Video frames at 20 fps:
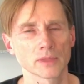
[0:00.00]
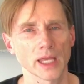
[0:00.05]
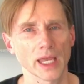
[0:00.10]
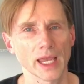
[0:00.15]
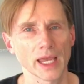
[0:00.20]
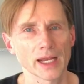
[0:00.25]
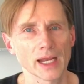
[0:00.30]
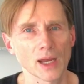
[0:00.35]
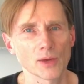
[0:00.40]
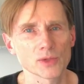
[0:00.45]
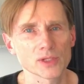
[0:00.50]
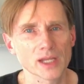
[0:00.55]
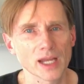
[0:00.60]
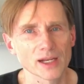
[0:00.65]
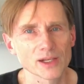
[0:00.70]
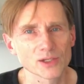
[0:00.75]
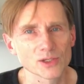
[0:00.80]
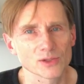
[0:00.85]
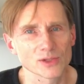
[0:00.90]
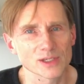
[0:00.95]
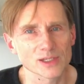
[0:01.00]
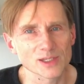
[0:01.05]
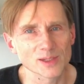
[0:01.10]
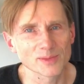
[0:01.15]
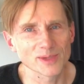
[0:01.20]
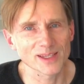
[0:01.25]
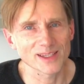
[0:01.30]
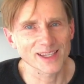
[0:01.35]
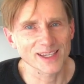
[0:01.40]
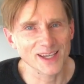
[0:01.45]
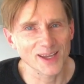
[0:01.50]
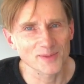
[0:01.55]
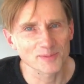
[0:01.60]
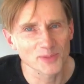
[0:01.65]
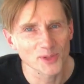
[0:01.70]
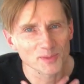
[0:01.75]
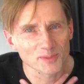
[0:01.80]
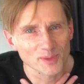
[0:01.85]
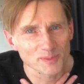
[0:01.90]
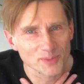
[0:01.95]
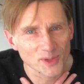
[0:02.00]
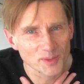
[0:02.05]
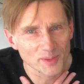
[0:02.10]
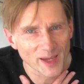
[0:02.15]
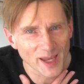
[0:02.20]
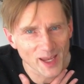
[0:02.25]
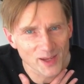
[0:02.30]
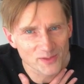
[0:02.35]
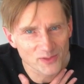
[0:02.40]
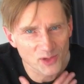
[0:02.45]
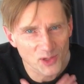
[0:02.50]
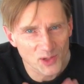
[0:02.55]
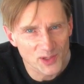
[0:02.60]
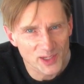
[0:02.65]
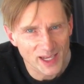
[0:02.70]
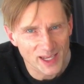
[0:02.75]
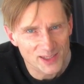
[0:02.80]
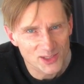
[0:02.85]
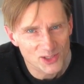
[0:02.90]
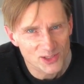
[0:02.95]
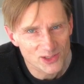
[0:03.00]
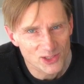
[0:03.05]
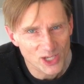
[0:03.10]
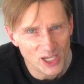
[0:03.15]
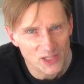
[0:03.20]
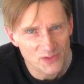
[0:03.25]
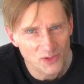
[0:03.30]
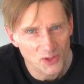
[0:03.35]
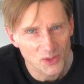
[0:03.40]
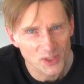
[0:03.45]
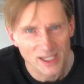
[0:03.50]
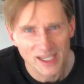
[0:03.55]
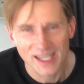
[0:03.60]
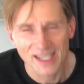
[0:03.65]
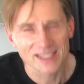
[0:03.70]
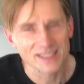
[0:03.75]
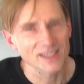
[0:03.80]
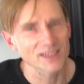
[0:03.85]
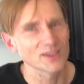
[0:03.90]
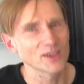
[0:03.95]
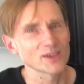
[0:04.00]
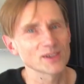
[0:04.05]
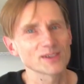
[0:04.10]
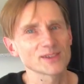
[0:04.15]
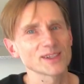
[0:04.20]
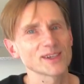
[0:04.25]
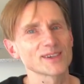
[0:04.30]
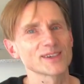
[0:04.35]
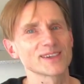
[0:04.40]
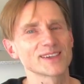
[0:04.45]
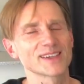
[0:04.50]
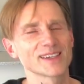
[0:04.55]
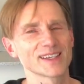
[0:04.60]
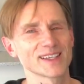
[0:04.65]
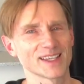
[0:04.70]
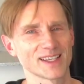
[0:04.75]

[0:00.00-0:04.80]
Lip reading: And I would kind of do this a bit, like I put my head forward and chest forward. He said, no.